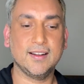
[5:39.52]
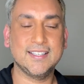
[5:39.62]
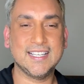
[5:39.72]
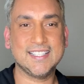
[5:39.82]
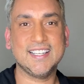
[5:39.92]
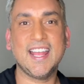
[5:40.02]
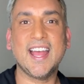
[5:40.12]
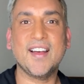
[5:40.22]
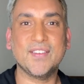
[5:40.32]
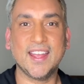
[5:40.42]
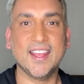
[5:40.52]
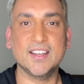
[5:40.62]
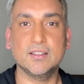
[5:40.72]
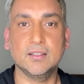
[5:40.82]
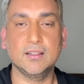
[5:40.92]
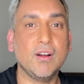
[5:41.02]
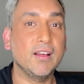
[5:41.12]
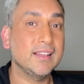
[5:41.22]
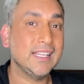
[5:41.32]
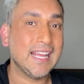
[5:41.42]
doesn't have a handle
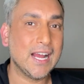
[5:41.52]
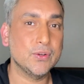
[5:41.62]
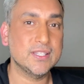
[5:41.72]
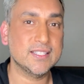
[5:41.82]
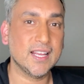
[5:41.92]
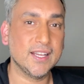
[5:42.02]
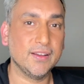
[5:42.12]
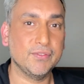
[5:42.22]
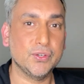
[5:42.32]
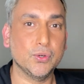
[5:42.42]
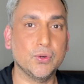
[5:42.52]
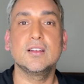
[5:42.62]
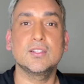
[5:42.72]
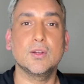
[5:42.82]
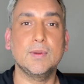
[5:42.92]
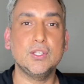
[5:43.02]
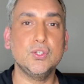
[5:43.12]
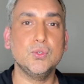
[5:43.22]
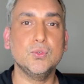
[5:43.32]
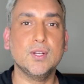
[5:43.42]
on the outside of the door. So when
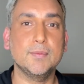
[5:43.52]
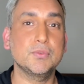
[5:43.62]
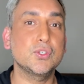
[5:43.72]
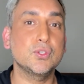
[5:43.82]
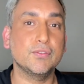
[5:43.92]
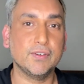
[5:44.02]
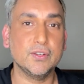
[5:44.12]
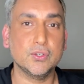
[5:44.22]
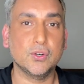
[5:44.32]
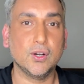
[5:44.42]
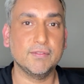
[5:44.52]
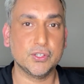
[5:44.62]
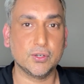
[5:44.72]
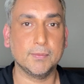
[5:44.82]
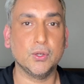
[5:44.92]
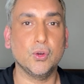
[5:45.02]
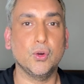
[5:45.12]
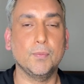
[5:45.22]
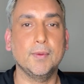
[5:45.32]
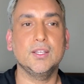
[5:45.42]
you come to the front door of a German
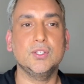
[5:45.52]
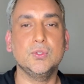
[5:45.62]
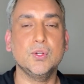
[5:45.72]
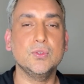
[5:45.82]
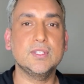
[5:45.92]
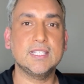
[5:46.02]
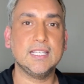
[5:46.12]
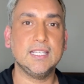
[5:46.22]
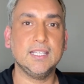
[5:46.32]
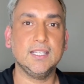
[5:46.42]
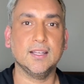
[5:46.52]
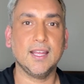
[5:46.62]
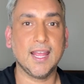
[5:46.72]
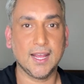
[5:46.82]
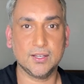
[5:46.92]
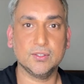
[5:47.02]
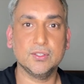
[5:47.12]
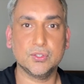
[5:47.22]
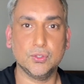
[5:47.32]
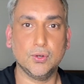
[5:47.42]
home, you don't see a handle
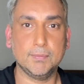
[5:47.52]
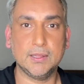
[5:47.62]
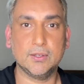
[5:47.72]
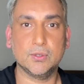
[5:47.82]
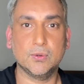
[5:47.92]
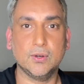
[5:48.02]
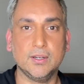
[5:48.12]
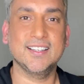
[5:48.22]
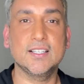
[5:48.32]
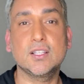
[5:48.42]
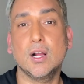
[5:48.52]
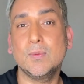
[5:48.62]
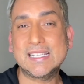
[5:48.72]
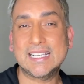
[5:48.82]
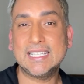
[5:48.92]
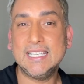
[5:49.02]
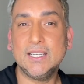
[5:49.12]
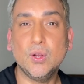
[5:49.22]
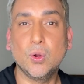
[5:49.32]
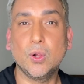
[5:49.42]
to open the door. It's always a
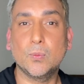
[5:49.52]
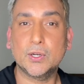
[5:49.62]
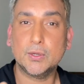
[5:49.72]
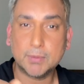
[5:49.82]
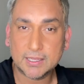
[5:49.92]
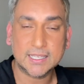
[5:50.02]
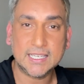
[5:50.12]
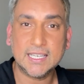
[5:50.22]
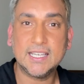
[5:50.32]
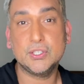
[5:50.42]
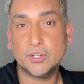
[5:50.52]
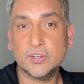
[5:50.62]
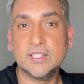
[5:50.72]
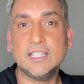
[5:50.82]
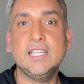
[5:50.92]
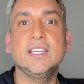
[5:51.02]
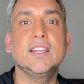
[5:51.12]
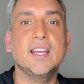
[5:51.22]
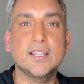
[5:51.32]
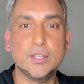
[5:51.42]
keyhole where you put in the key, turn the
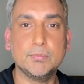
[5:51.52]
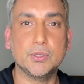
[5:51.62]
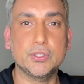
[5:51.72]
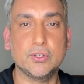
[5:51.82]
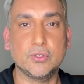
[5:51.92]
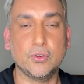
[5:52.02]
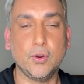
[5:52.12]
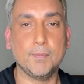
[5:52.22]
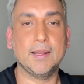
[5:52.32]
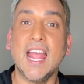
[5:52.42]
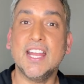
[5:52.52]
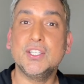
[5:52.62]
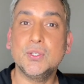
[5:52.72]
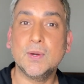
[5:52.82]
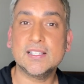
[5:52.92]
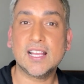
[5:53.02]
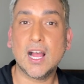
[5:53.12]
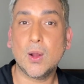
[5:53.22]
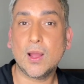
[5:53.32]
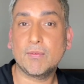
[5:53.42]
key, and then you push the door open. In US,
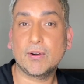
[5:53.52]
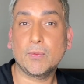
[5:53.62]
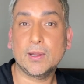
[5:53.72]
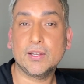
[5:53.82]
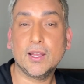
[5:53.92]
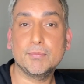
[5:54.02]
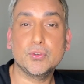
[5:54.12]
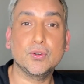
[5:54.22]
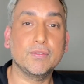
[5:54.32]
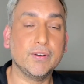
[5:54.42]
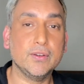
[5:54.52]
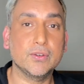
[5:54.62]
however, when you come to a front